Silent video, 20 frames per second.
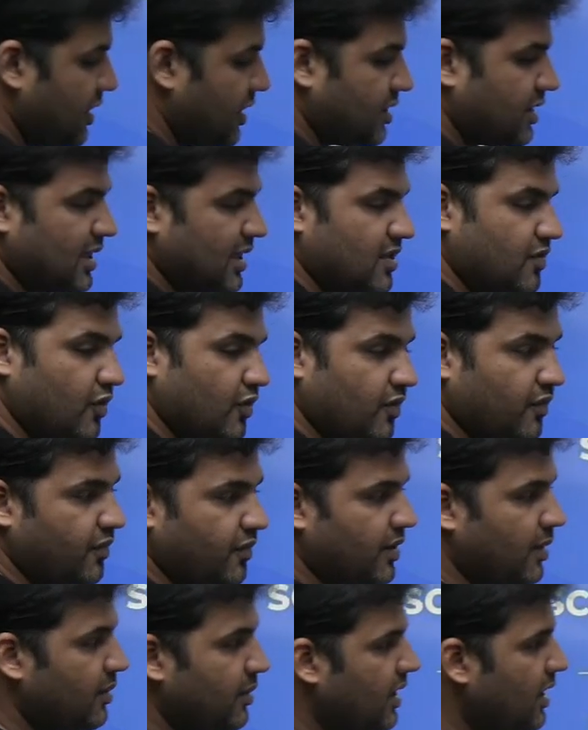test for
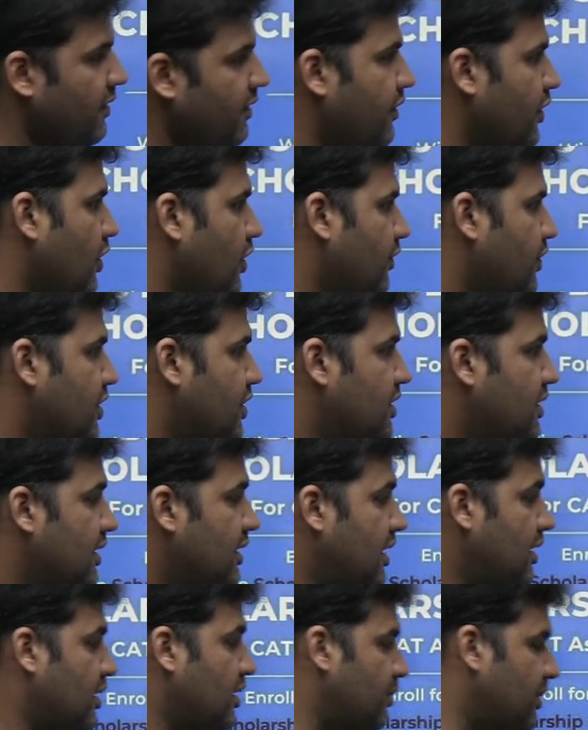completely
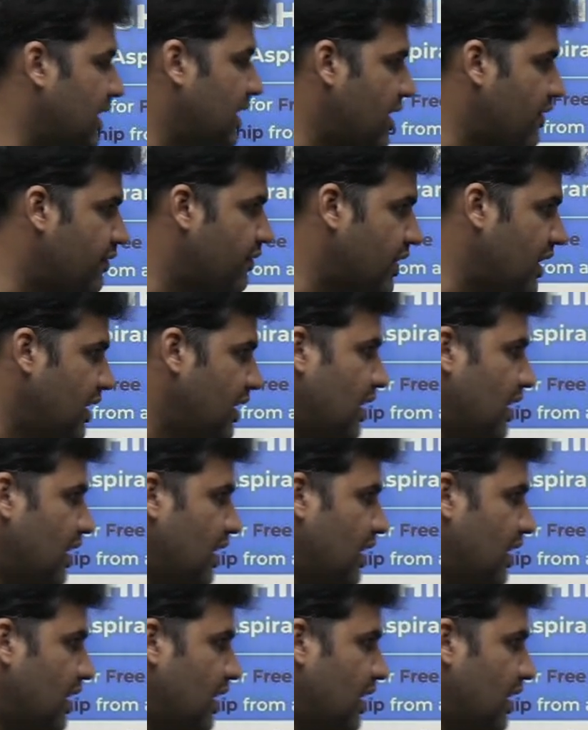free